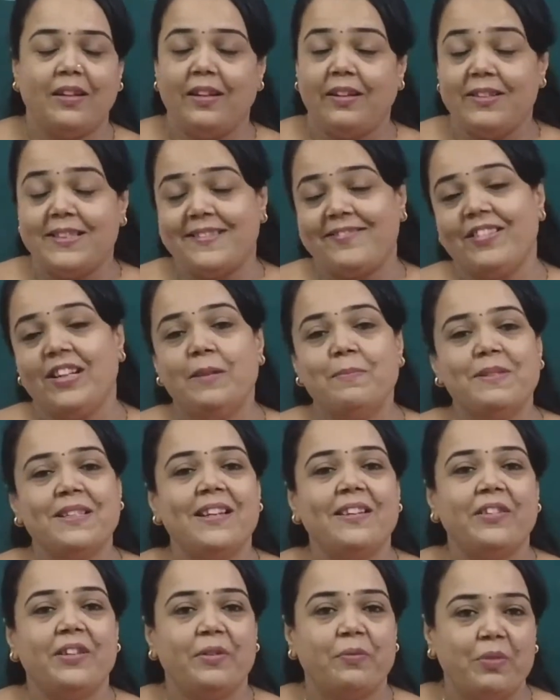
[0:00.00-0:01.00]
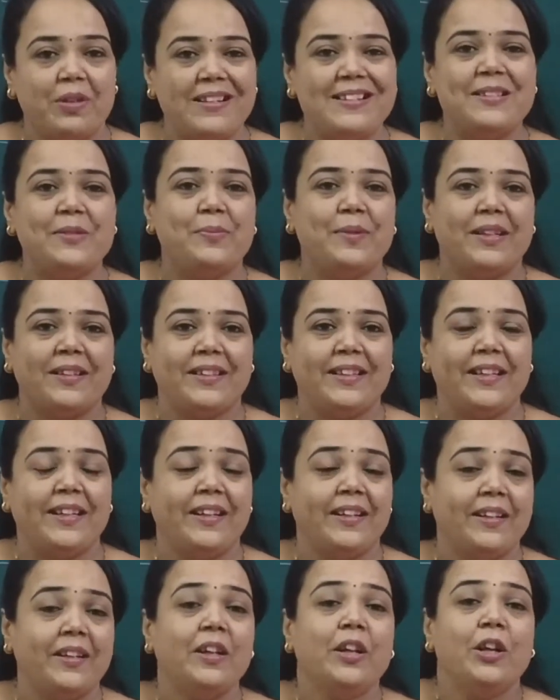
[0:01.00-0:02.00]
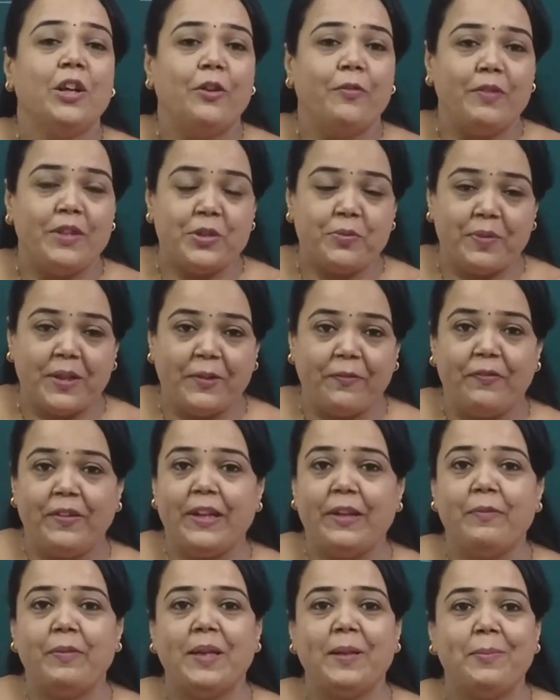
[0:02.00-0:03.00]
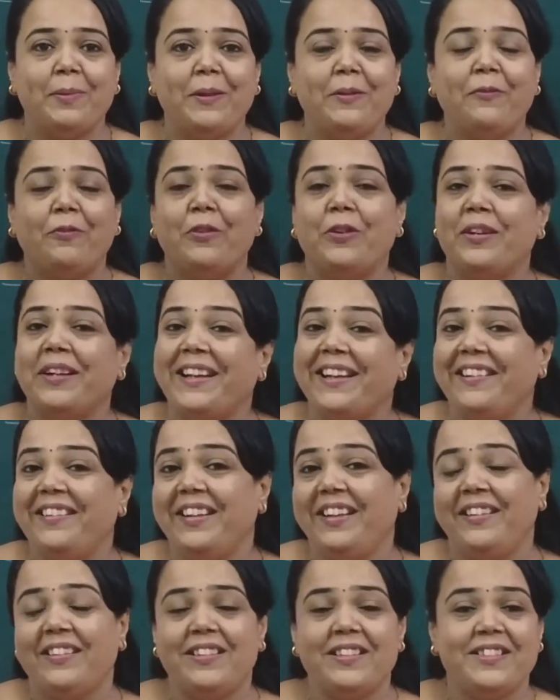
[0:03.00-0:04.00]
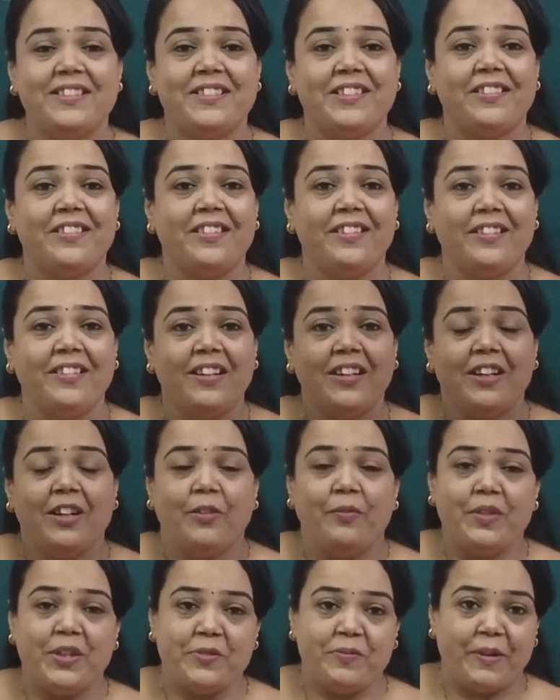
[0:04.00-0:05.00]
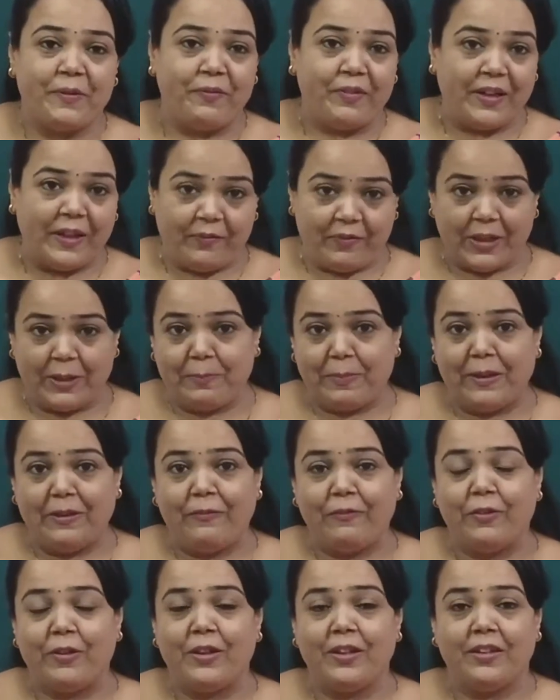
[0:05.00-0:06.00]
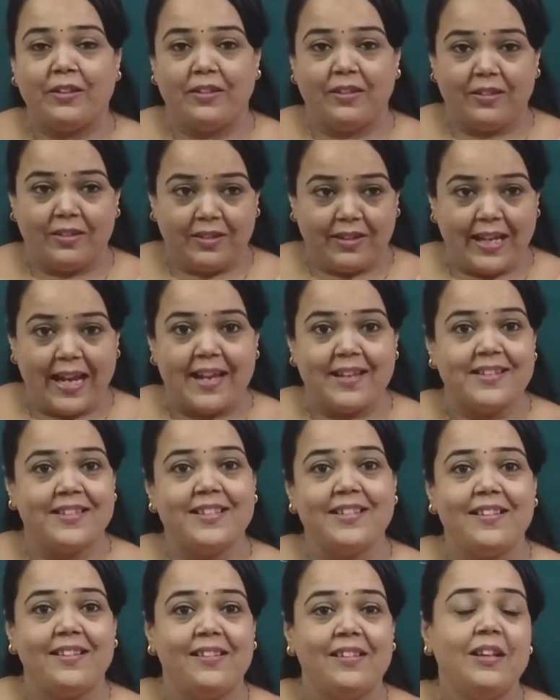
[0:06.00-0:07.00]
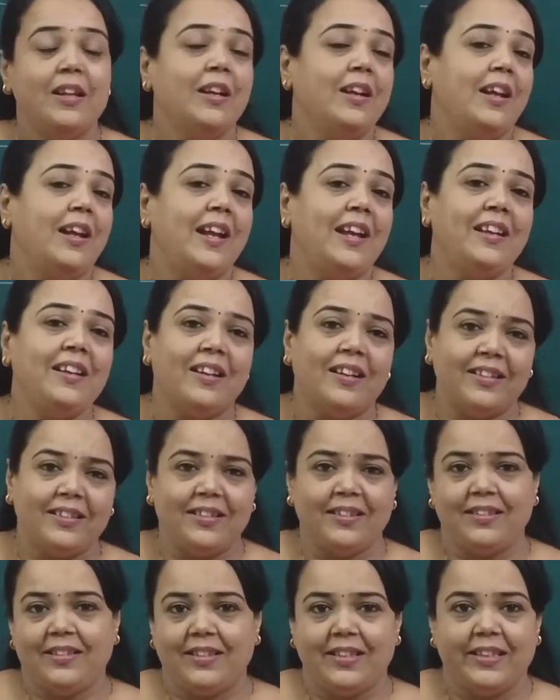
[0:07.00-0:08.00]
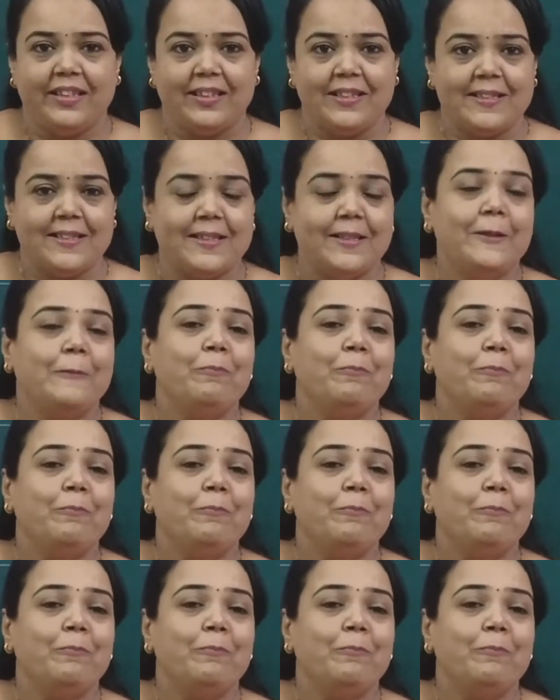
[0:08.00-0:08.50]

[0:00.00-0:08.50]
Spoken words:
streams and rivers were there which were favorable for agriculture, which were favorable for cattle and other things.